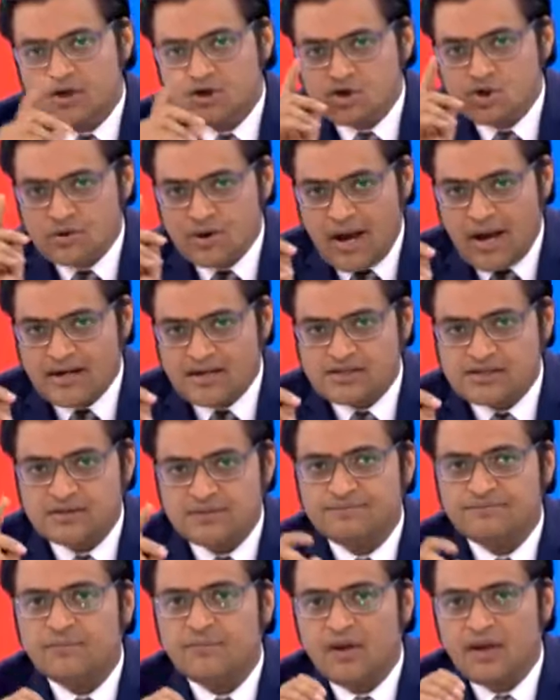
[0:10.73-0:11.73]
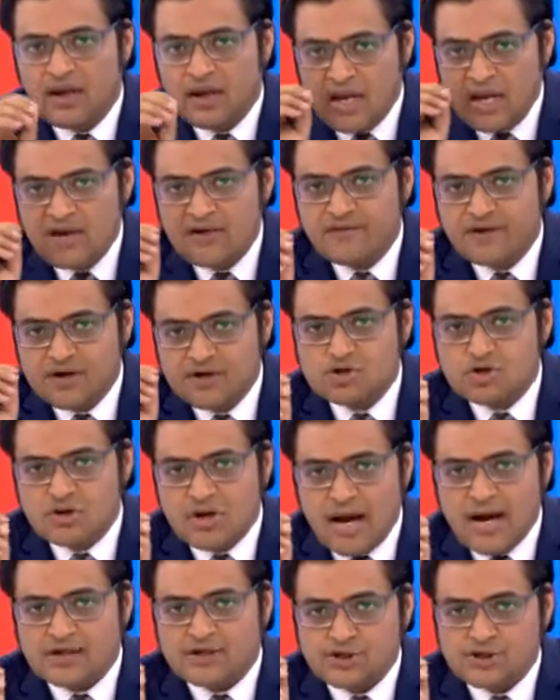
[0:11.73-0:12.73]
Tonight, even
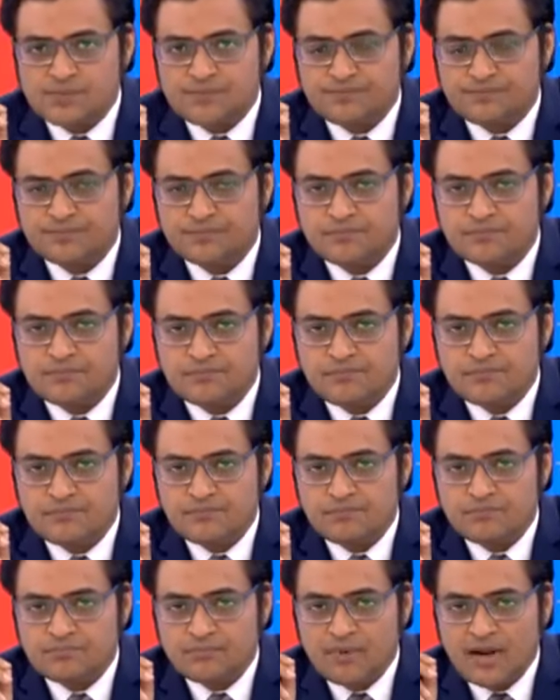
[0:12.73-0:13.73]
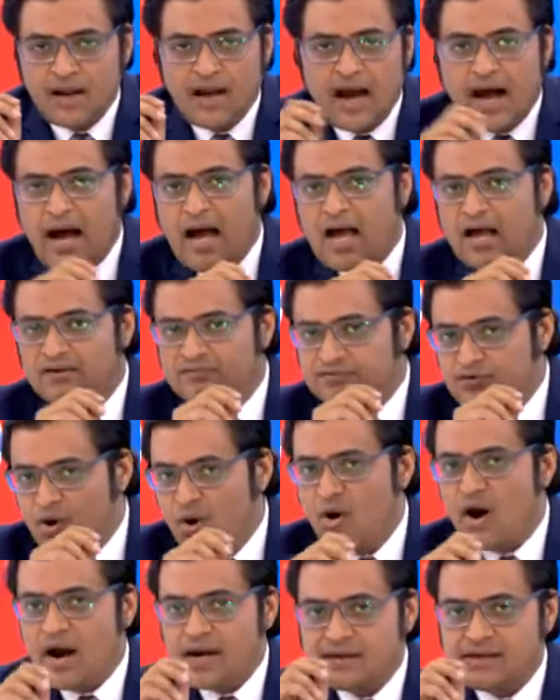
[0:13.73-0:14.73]
tonight, I have
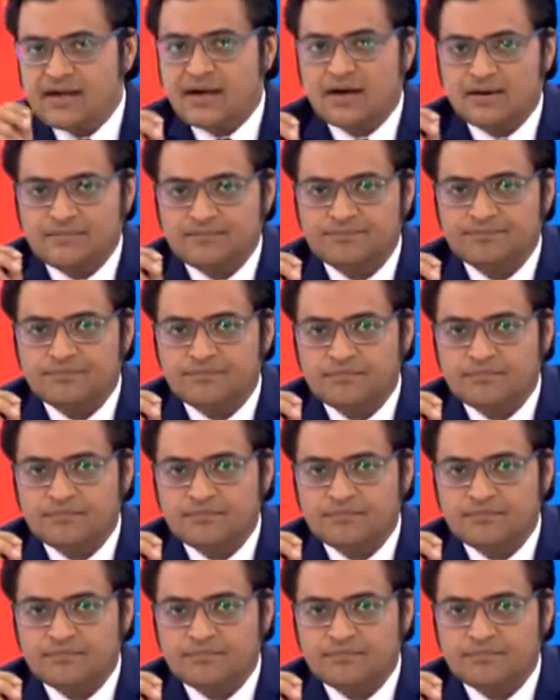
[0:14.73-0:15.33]
no idea